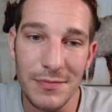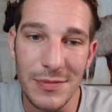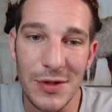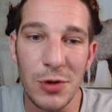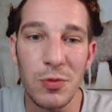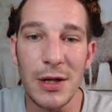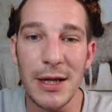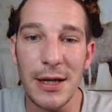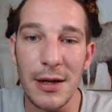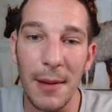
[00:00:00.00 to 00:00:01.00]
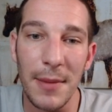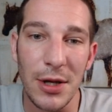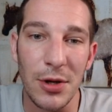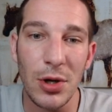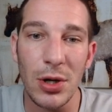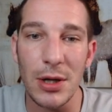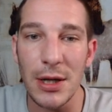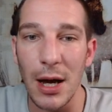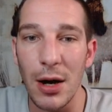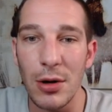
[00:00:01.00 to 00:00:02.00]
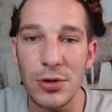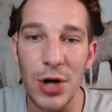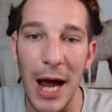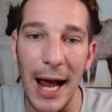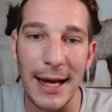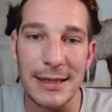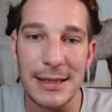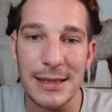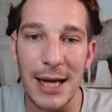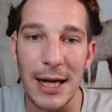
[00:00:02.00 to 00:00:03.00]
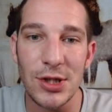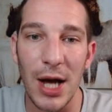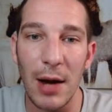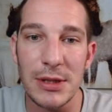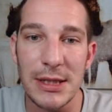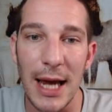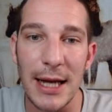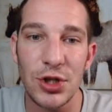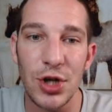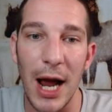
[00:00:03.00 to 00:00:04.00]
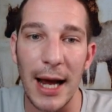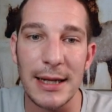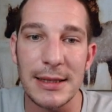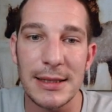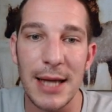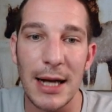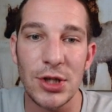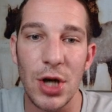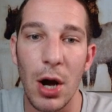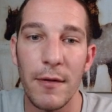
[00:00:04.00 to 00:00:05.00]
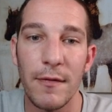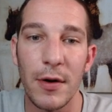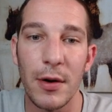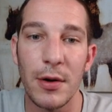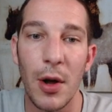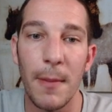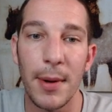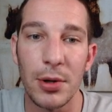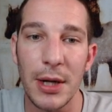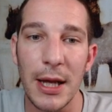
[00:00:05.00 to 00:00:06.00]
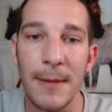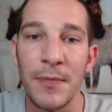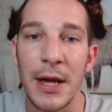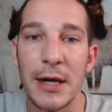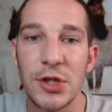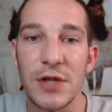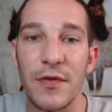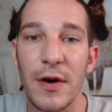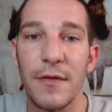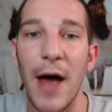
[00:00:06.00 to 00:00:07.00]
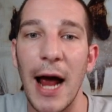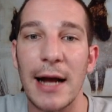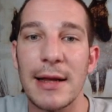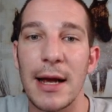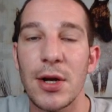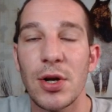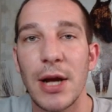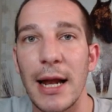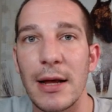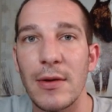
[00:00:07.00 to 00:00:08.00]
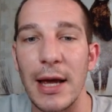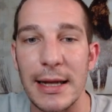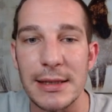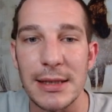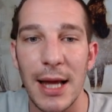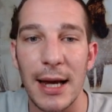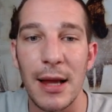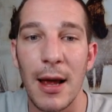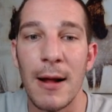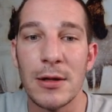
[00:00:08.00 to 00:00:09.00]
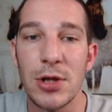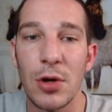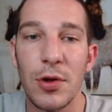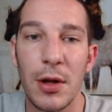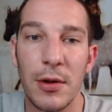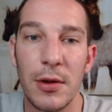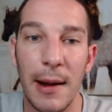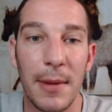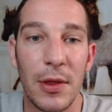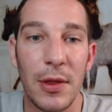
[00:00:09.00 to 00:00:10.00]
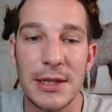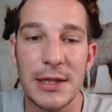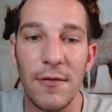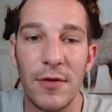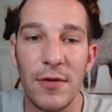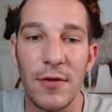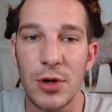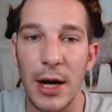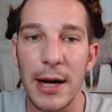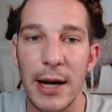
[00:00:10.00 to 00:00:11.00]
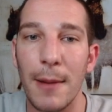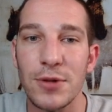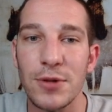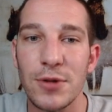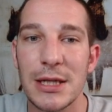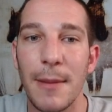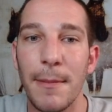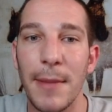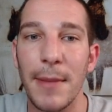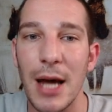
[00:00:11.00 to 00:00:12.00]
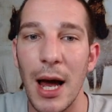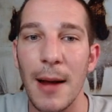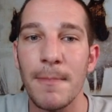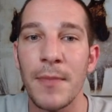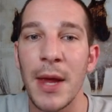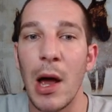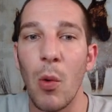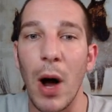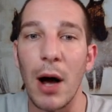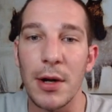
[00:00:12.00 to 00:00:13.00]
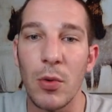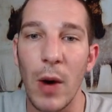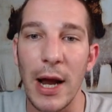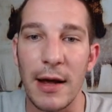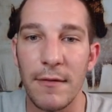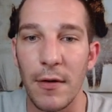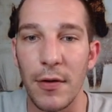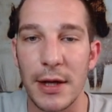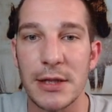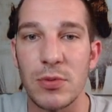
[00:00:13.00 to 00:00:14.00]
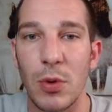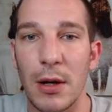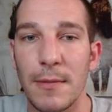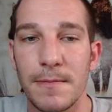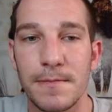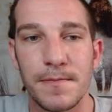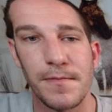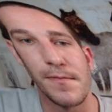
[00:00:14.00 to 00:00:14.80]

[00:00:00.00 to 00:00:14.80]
you really, I mean, you could go Dragon's Touch. I would take Dragon's Touch over Nobility just for the fact that you're getting the intellect. So, I mean, there's definitely some great options in the meantime while you're waiting for this one. Moving on to